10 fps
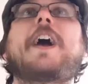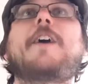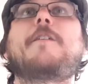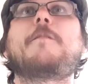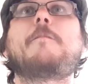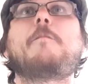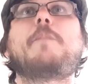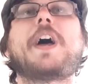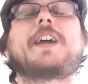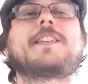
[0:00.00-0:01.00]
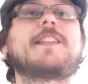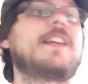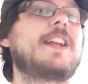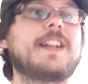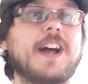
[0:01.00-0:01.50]
out back in the
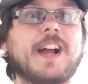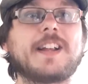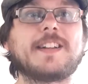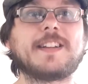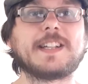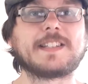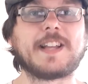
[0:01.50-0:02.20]
late 90s,